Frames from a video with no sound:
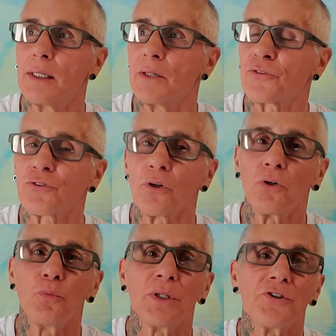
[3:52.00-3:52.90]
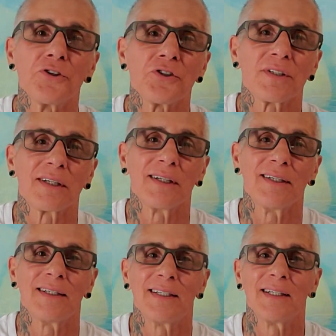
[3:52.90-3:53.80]
so we just,
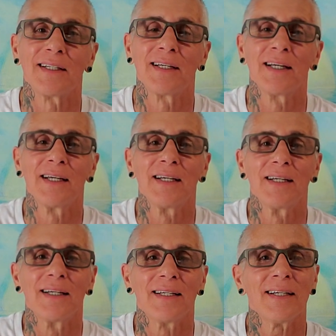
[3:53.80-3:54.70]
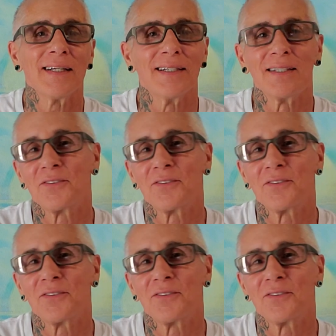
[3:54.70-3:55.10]
yeah.